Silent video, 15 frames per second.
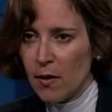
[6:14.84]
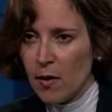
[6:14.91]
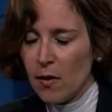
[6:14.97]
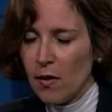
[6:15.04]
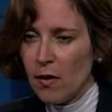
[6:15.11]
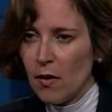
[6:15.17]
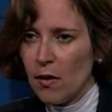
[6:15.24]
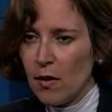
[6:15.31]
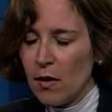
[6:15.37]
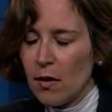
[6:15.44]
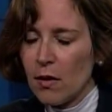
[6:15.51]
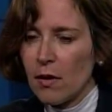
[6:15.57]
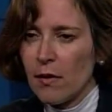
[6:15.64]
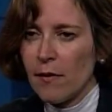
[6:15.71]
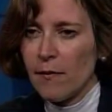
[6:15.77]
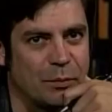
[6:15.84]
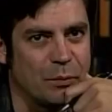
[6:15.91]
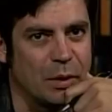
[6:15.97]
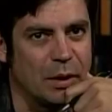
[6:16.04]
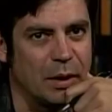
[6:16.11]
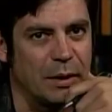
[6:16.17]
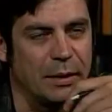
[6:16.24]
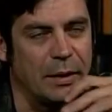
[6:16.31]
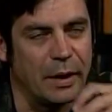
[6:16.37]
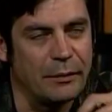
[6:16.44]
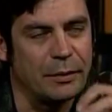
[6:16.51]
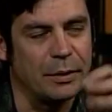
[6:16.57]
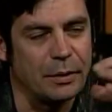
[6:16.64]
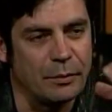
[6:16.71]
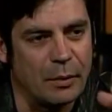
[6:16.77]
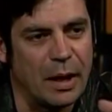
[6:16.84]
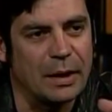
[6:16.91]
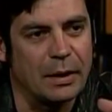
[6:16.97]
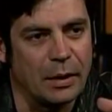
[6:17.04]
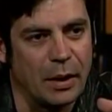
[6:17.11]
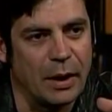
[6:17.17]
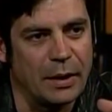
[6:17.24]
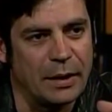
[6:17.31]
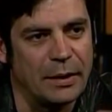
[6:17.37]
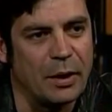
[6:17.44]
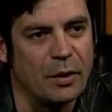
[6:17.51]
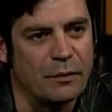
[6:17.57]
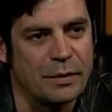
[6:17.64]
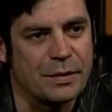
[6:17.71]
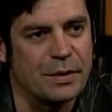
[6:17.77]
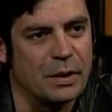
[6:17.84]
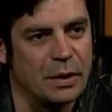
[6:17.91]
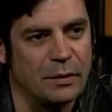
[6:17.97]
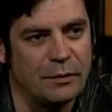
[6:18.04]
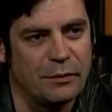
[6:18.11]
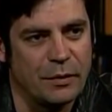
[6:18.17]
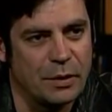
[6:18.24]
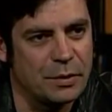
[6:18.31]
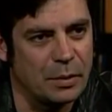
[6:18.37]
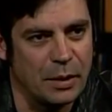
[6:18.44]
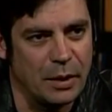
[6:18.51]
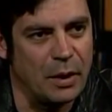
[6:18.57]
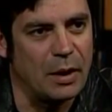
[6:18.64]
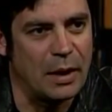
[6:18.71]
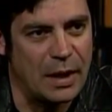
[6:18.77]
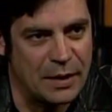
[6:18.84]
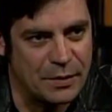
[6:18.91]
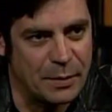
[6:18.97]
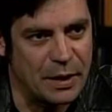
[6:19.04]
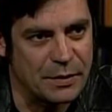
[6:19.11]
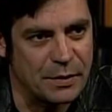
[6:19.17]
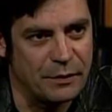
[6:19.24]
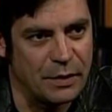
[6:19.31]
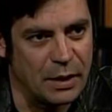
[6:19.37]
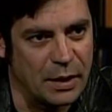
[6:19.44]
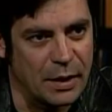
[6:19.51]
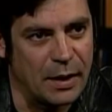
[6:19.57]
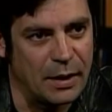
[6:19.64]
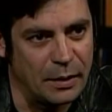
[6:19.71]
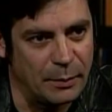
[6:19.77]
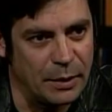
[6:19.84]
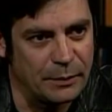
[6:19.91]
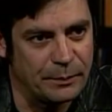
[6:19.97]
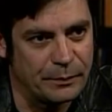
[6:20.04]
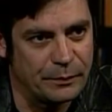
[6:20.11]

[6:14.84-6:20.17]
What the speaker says: And it was an attempt to really govern or regulate and oversee virtually all aspects of the economy.